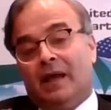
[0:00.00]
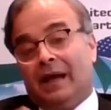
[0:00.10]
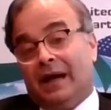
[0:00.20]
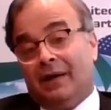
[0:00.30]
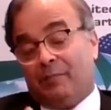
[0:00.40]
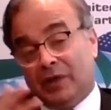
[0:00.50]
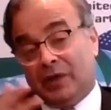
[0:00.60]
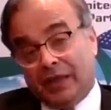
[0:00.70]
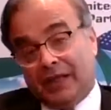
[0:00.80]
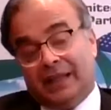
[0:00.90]

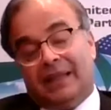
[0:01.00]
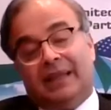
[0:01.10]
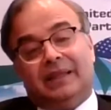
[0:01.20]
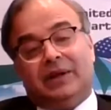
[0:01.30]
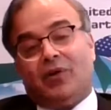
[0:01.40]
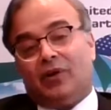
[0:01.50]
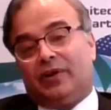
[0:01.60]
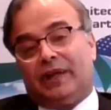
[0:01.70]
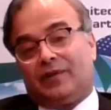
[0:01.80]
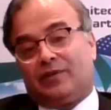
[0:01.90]
Particularly in the
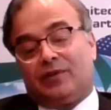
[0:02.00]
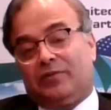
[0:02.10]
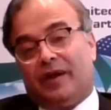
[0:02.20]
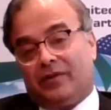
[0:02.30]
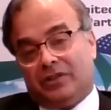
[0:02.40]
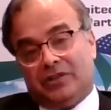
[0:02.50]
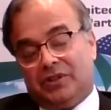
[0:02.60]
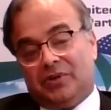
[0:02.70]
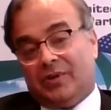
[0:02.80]
context of our region.